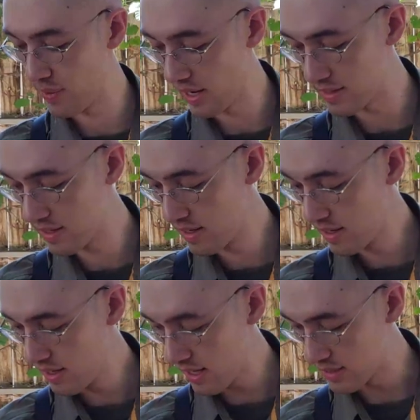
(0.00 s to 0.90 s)
But
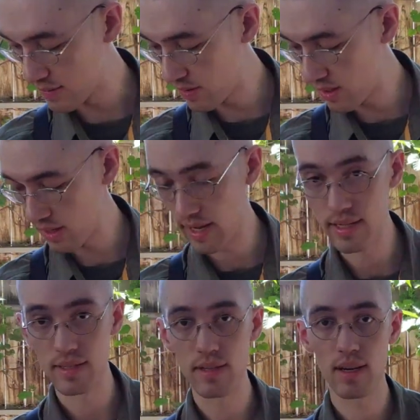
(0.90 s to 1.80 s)
as far
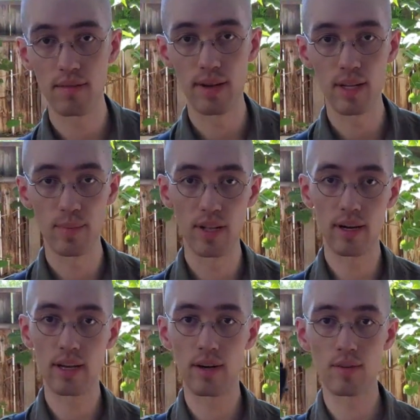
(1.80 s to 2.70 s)
as
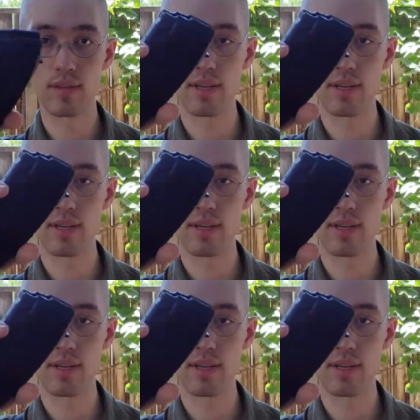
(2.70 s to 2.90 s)
availability goes,